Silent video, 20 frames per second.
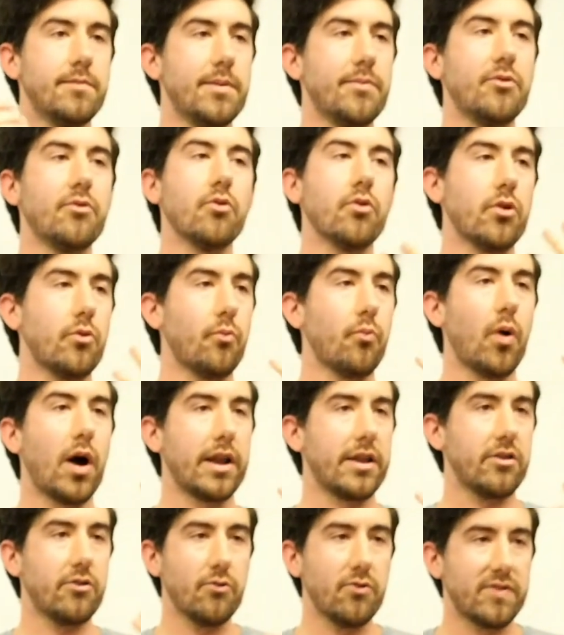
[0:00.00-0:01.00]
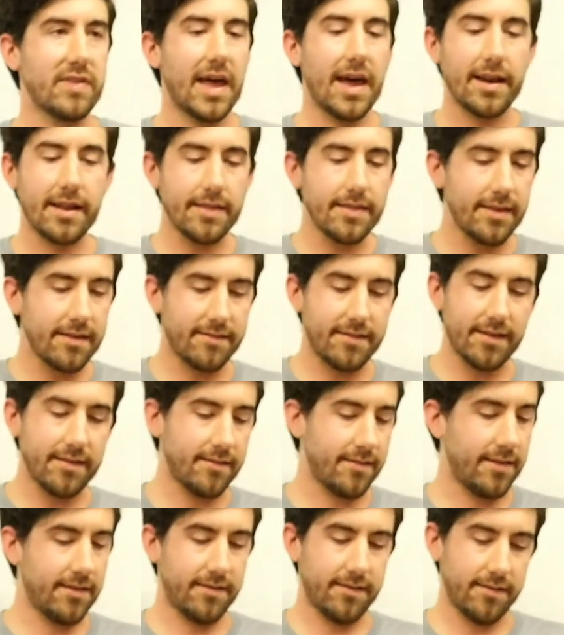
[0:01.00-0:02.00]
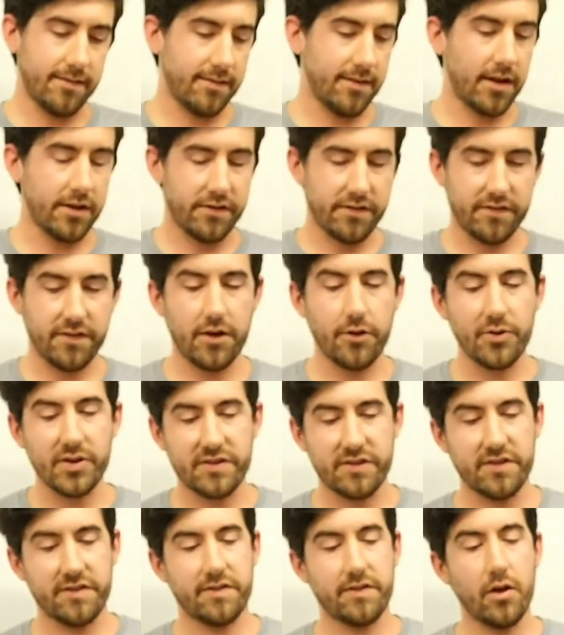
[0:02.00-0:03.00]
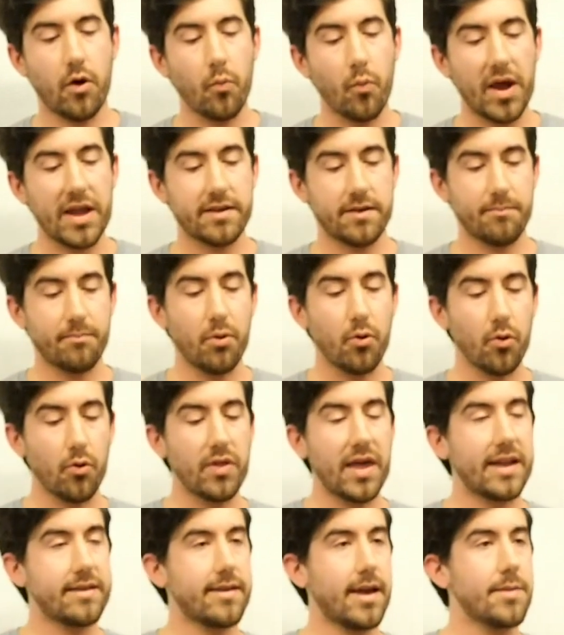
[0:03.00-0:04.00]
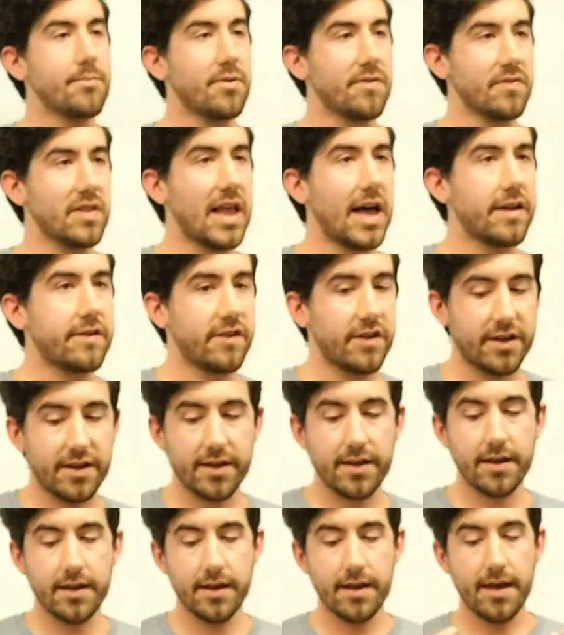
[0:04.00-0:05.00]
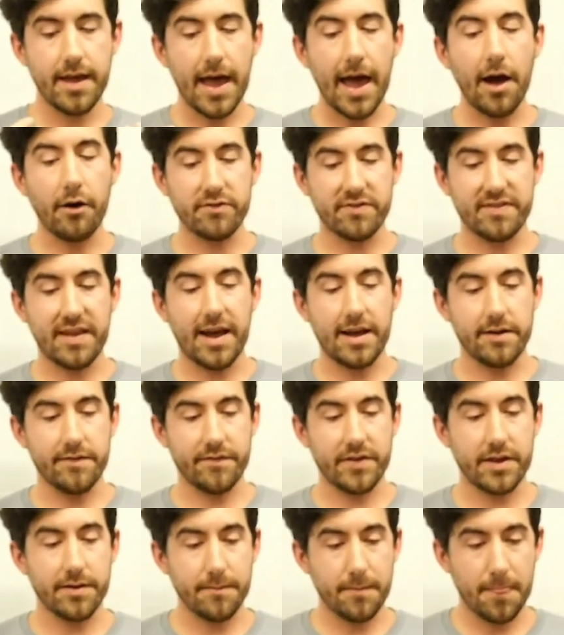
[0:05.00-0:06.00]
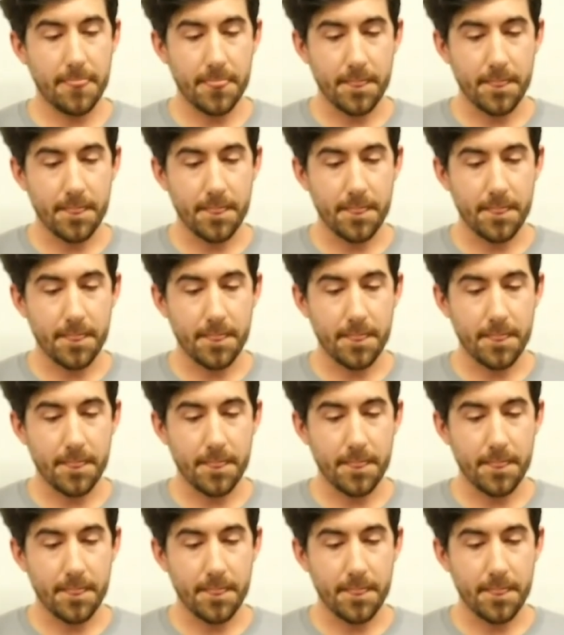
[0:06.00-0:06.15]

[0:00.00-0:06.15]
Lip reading: maybe you only want to use that in this instance and such. So it's just a way to pull that type of logic outside of it.